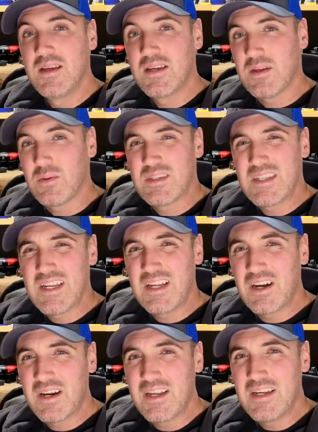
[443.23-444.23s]
because I was
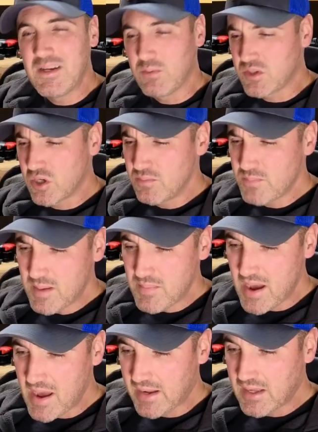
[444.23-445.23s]
sitting on it and it was hurting my
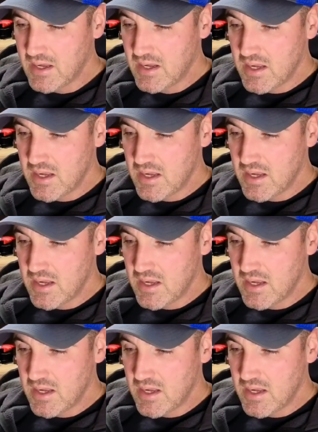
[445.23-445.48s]
back.